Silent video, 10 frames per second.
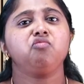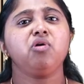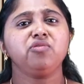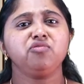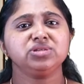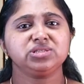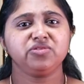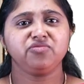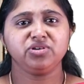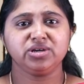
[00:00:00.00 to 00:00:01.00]
What was
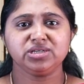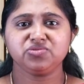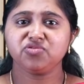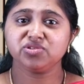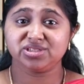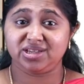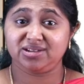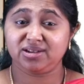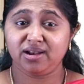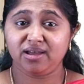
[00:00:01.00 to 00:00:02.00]
the works for
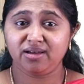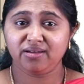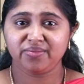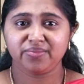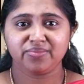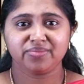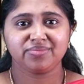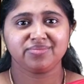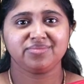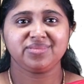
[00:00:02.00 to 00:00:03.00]
Cinderella?
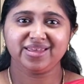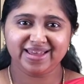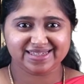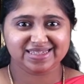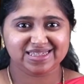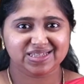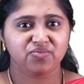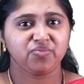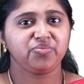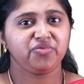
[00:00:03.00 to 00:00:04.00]
Yes,
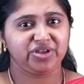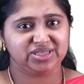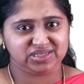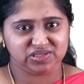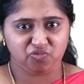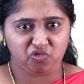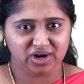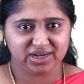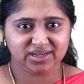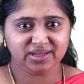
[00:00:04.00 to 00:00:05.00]
fetches
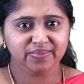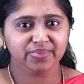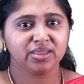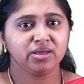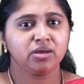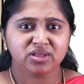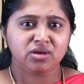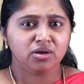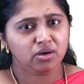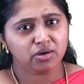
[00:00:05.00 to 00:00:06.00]
water.
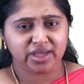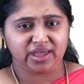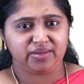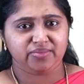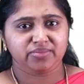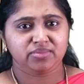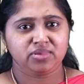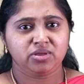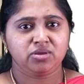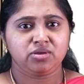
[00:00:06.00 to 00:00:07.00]
Okay,
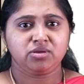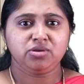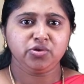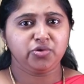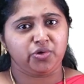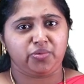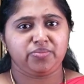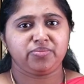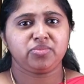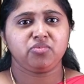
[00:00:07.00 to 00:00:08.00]
you know.
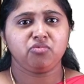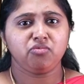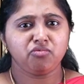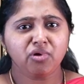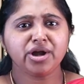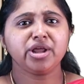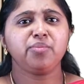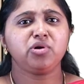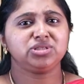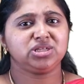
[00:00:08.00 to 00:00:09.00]
What
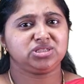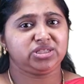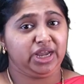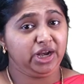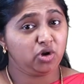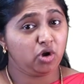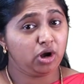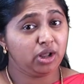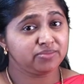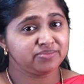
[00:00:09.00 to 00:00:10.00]
about the third
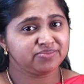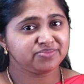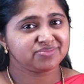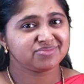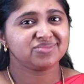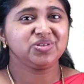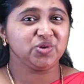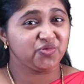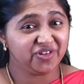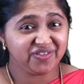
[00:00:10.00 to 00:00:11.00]
column?
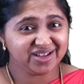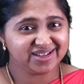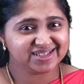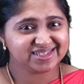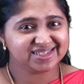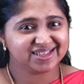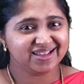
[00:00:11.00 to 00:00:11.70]
Your works.